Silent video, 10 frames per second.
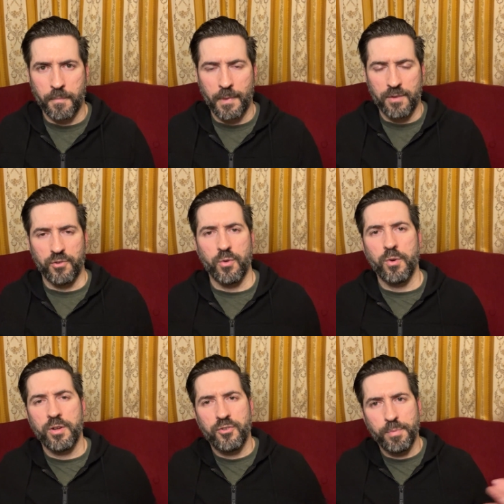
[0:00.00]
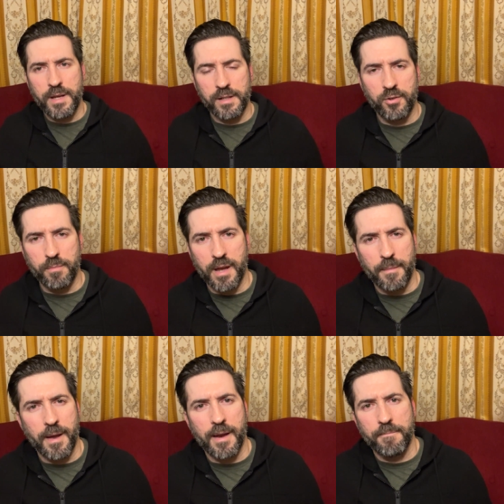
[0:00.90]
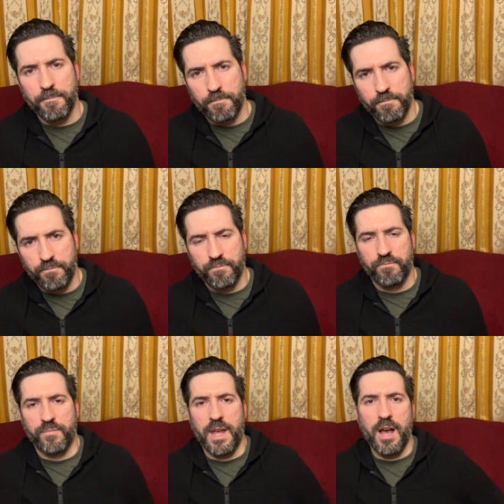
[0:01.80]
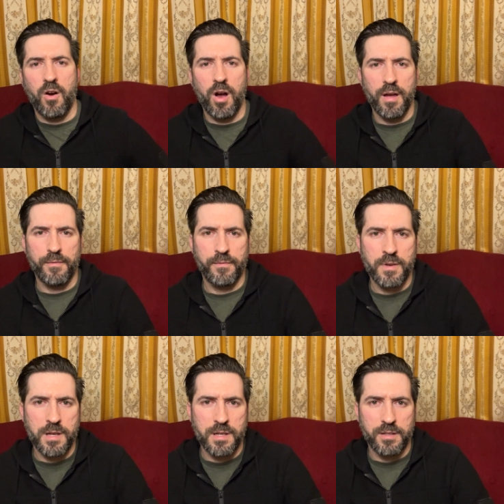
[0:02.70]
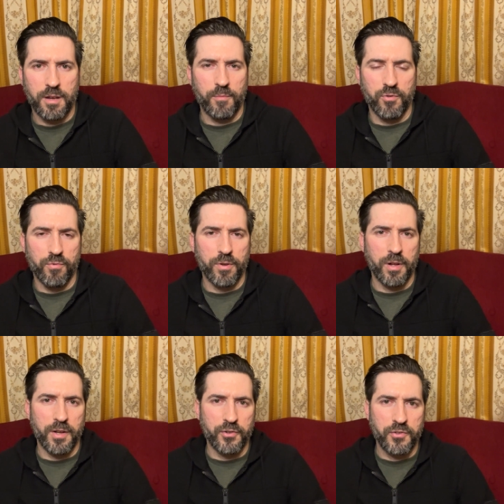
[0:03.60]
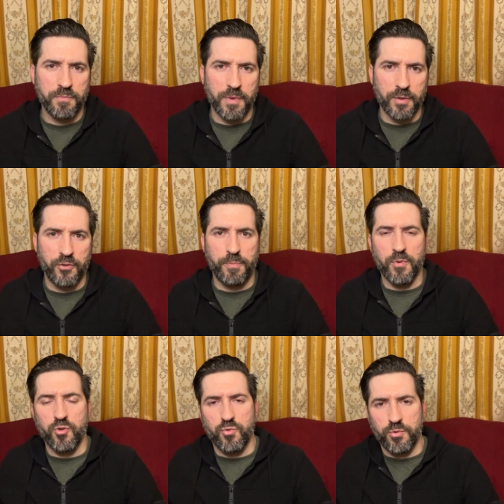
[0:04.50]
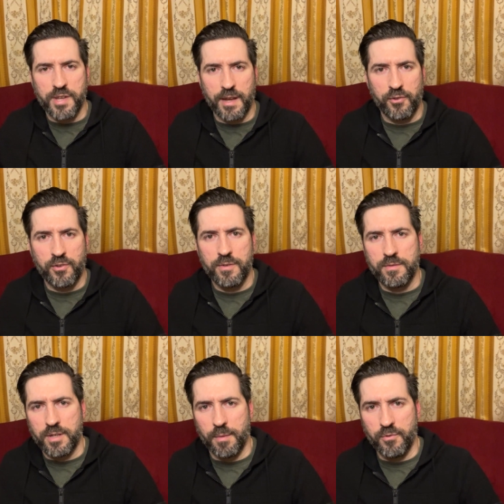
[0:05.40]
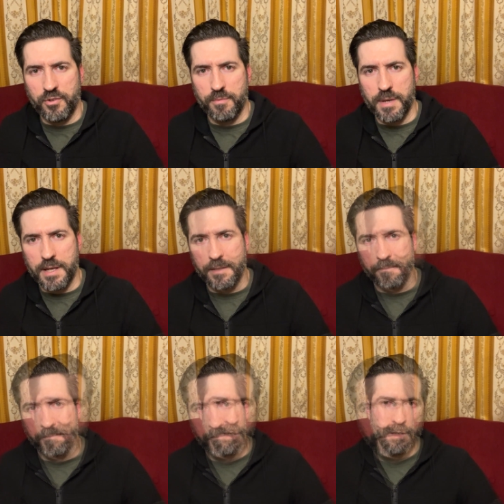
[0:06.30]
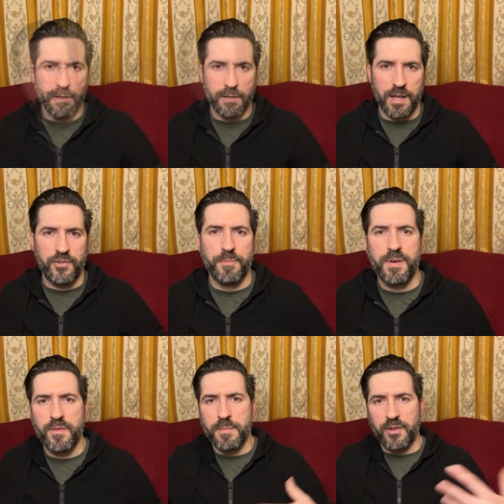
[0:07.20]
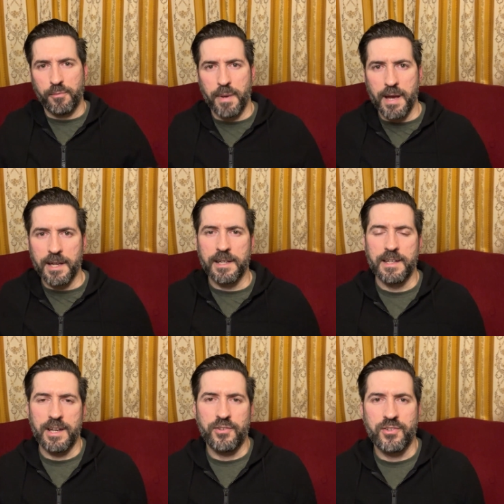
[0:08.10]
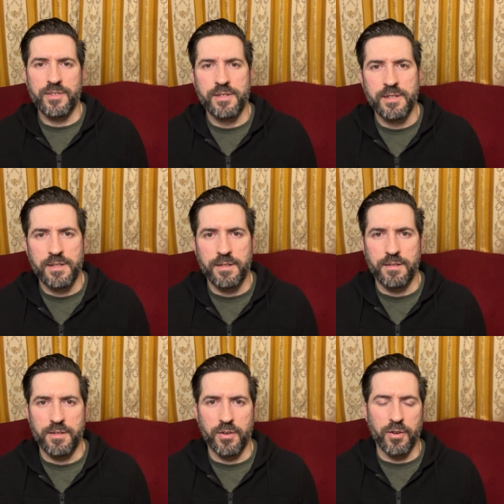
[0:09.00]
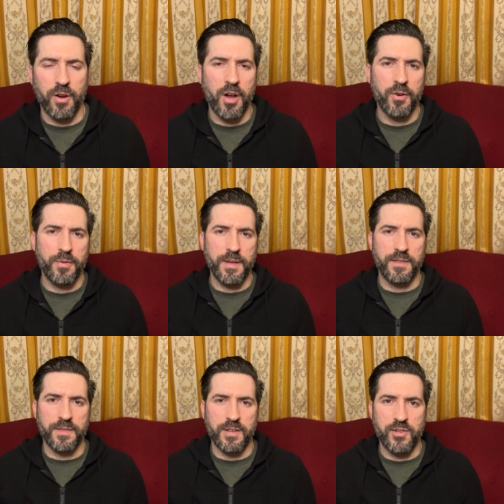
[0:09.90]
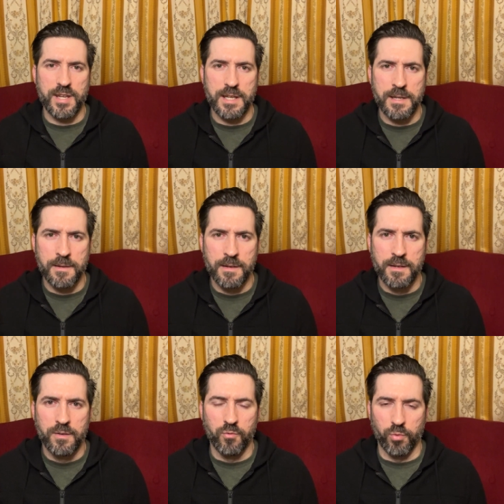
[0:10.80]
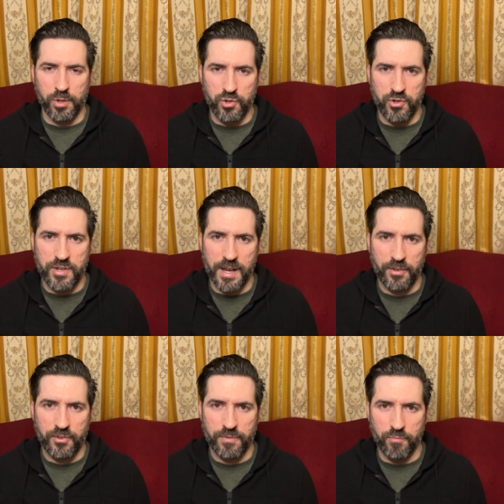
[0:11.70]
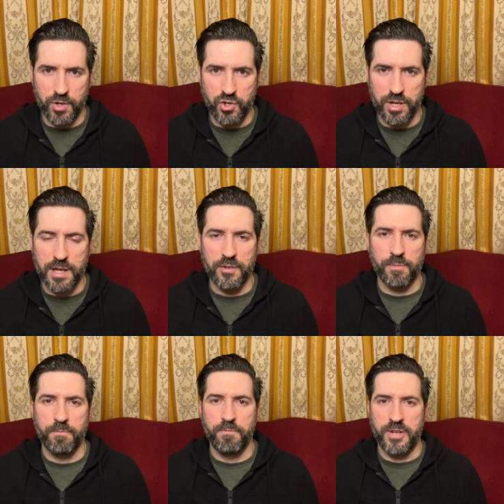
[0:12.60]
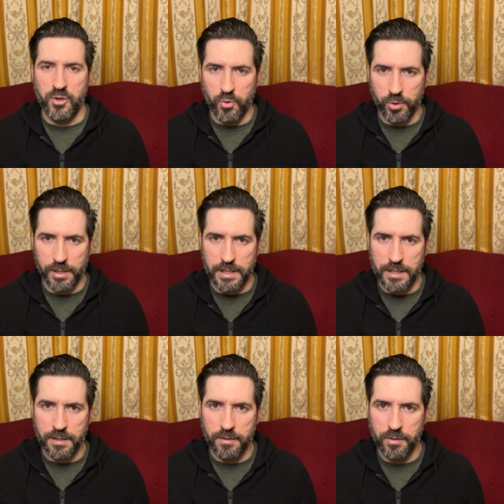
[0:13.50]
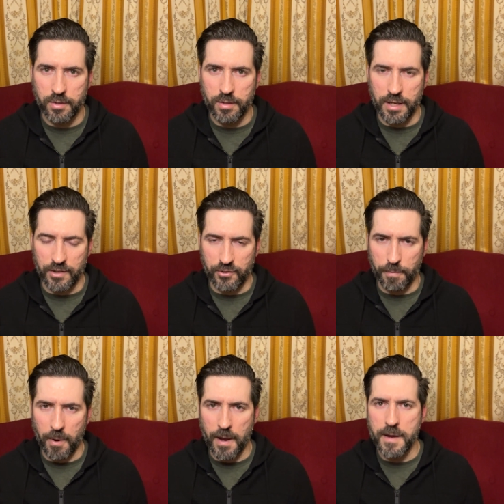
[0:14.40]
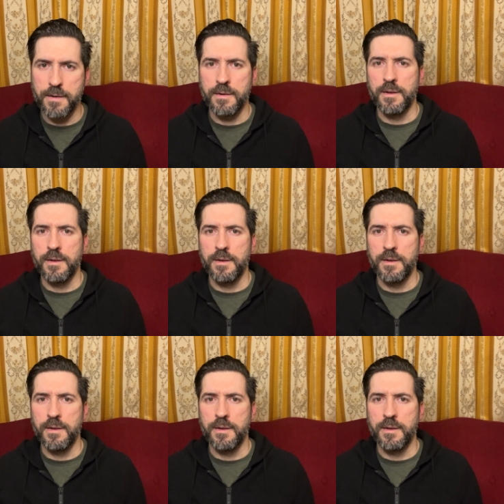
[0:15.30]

So I'll explain a little bit about how I've come to realize a spiritual text comes into being. It's a bit of a mixed bag. I don't think that there's any religious text which is purely inspired